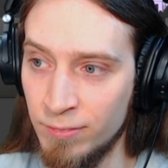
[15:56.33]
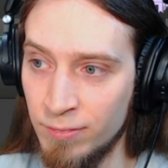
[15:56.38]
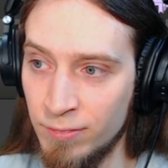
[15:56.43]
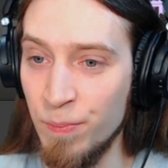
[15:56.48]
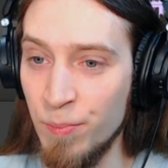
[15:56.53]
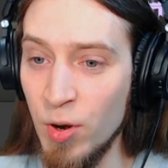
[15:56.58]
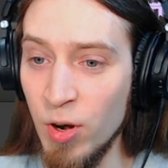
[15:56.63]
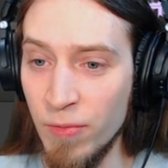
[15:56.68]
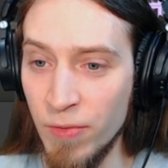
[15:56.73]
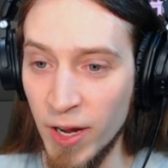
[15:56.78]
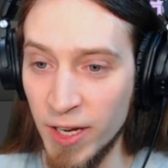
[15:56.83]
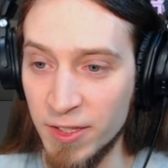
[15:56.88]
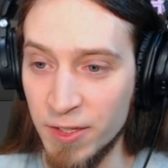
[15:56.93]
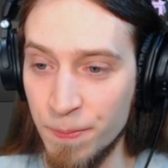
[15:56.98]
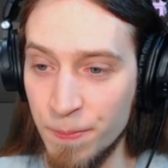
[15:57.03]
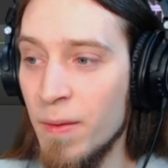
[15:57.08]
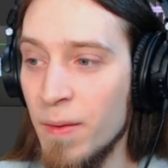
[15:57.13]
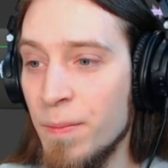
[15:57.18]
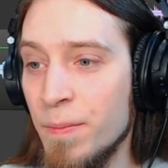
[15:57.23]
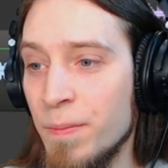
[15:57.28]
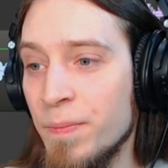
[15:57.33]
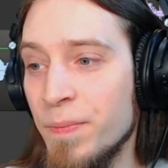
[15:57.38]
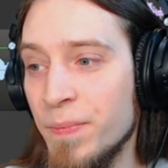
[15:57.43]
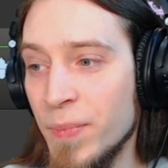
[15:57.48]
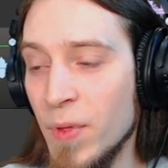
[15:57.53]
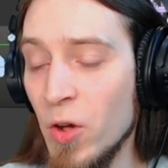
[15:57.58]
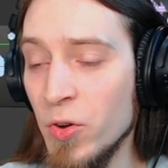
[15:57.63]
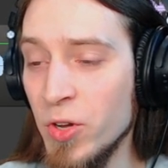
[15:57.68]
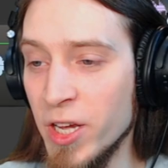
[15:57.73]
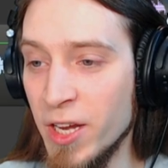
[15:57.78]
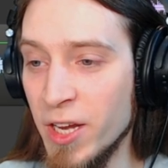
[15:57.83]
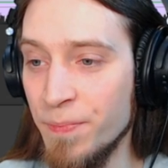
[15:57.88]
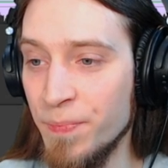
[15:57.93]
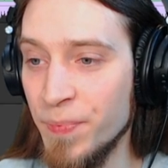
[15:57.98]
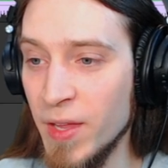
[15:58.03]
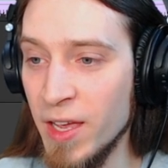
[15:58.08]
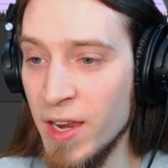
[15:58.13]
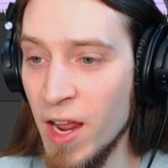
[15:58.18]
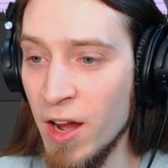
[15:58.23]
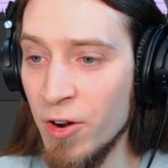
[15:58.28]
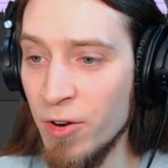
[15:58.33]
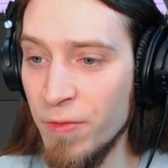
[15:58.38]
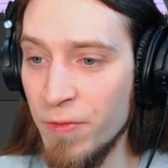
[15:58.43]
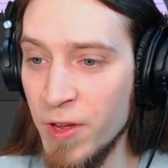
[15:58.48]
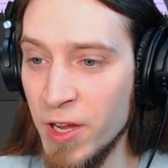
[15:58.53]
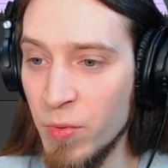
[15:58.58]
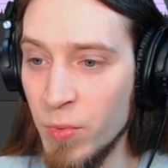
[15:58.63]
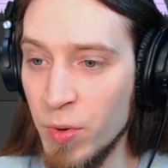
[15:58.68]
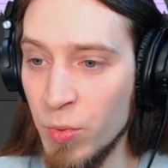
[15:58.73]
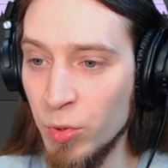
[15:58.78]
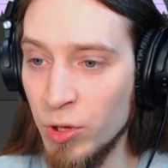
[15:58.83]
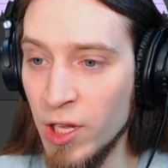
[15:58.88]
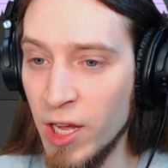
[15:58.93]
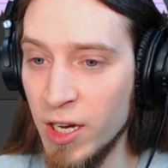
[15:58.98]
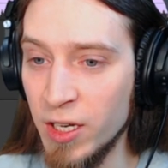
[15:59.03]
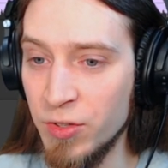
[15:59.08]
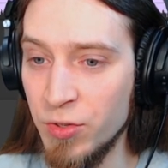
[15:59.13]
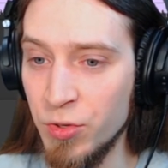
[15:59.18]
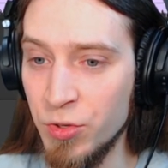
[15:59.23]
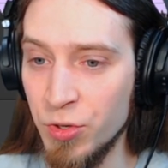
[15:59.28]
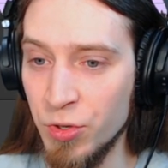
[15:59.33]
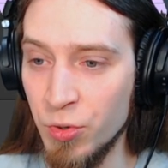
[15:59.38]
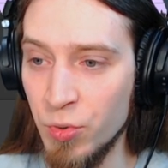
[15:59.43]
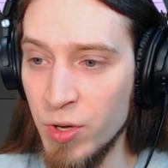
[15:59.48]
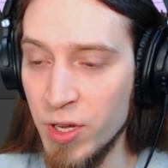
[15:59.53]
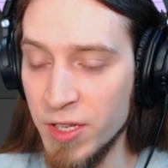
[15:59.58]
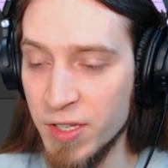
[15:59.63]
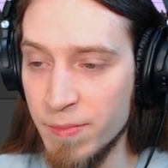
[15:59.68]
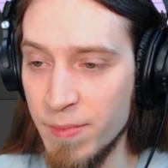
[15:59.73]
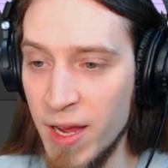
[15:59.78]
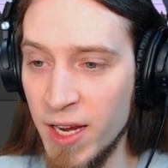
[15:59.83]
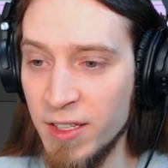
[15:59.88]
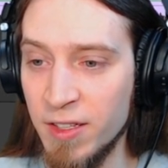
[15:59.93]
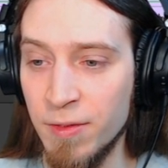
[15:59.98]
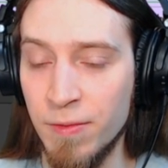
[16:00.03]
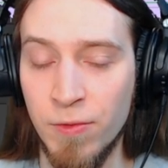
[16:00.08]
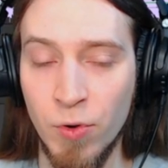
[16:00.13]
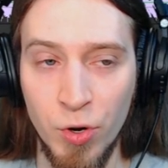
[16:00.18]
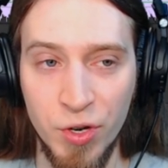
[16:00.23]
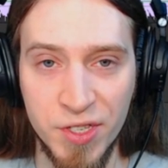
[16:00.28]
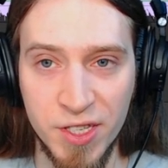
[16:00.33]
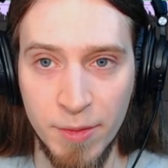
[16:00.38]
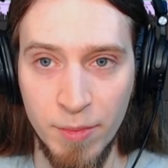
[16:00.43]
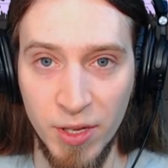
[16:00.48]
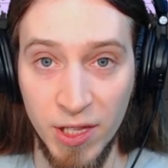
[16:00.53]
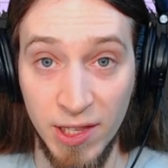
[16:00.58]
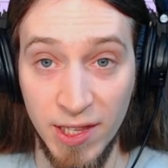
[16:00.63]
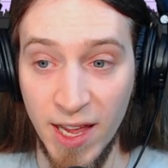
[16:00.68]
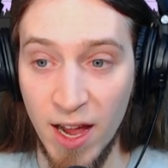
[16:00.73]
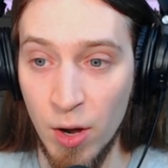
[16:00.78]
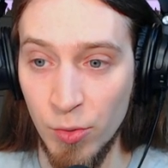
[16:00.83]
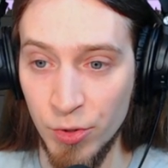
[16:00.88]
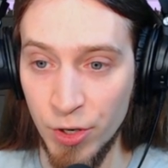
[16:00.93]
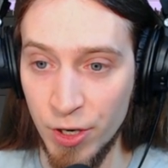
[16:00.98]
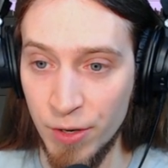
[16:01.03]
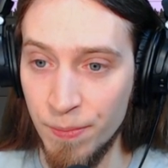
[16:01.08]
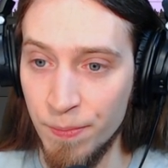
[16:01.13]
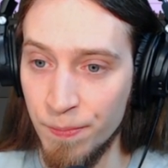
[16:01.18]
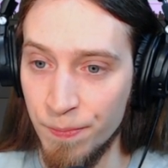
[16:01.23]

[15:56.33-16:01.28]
Perfect. Okay, another thing we would like to do is make the voice a bit louder.